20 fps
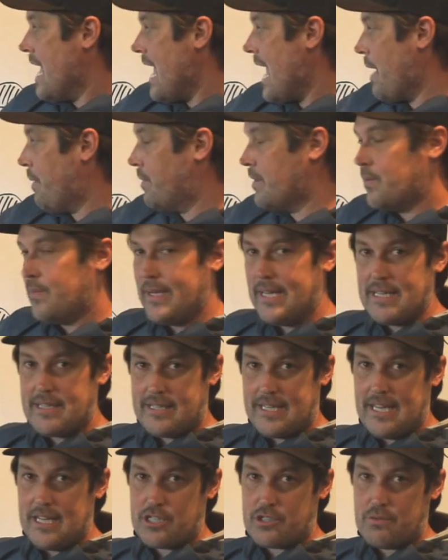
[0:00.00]
And when we
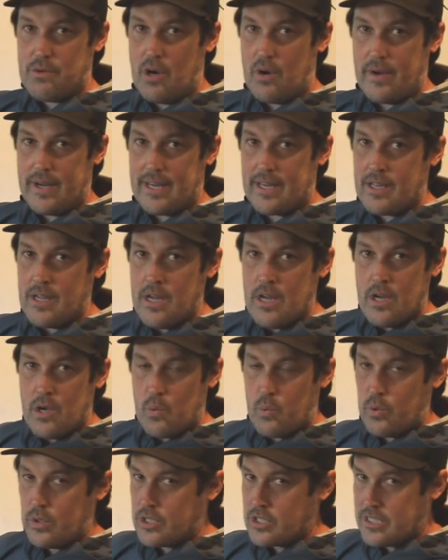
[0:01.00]
teach rowing,
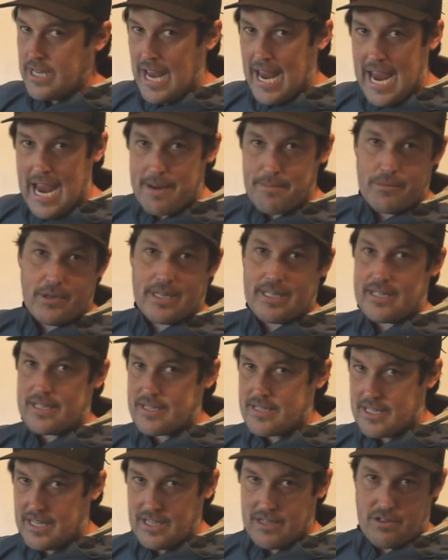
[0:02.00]
we're just hammering
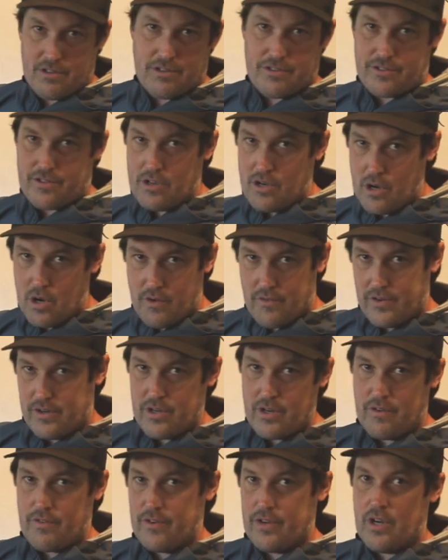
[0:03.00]
these skills over
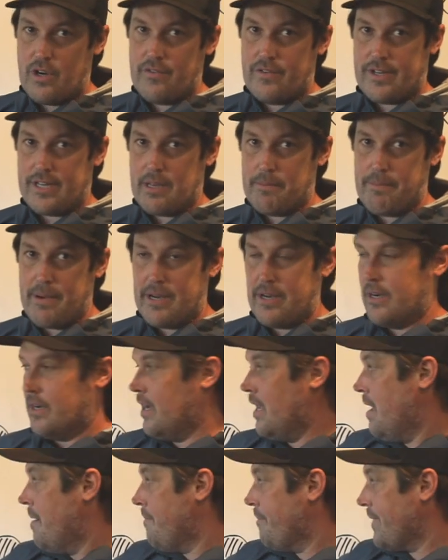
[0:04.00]
and over and over to get
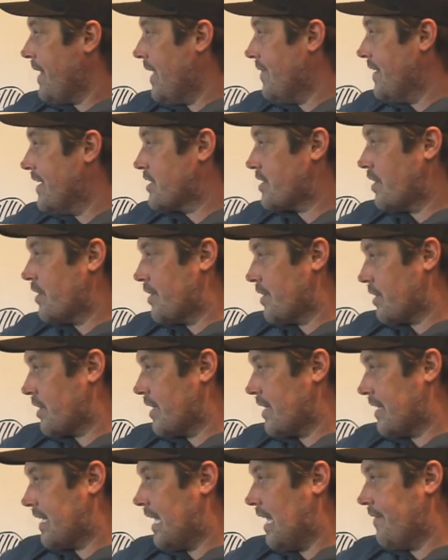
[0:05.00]
better. And these are
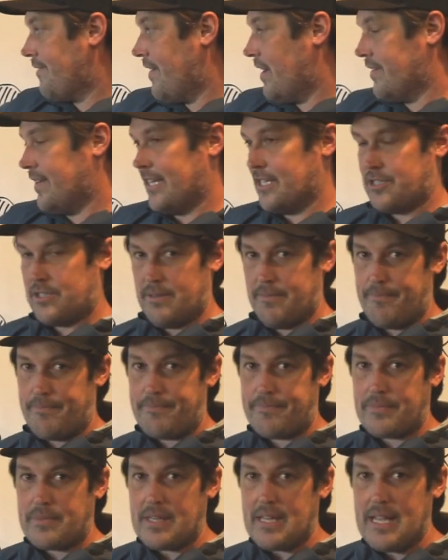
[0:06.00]
the key foundation.
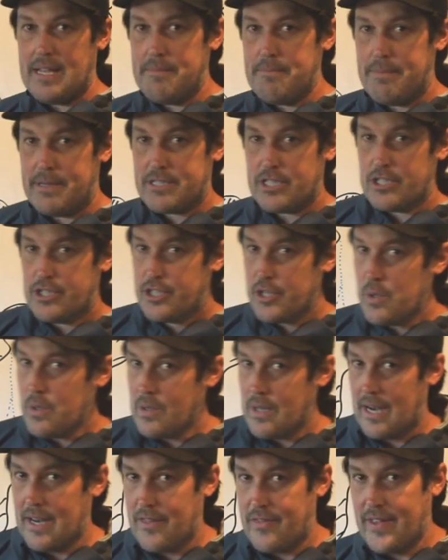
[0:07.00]
But to do
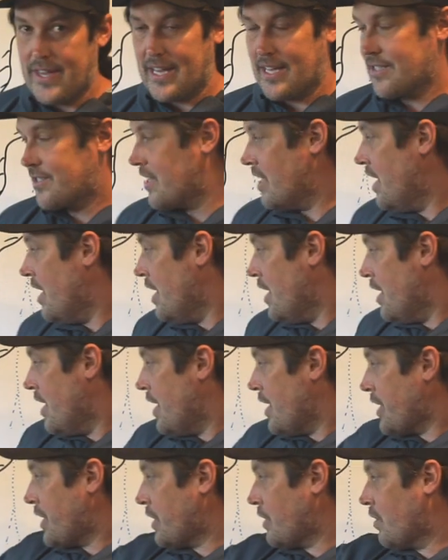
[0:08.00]
a lot of things,
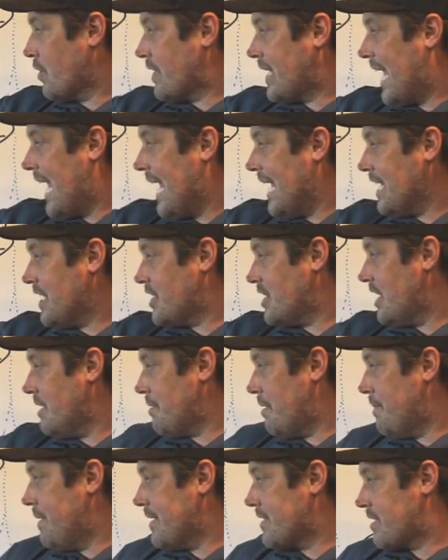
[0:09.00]
your location
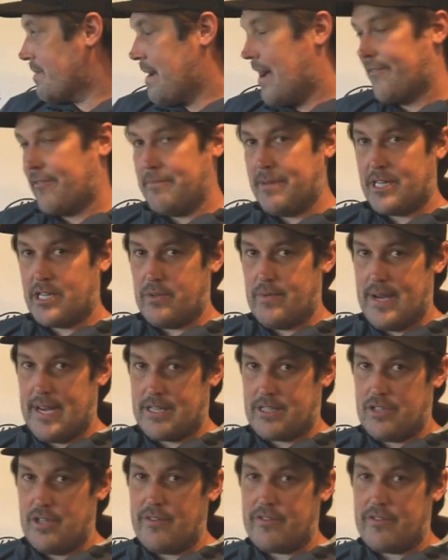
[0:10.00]
and momentum have to be correct.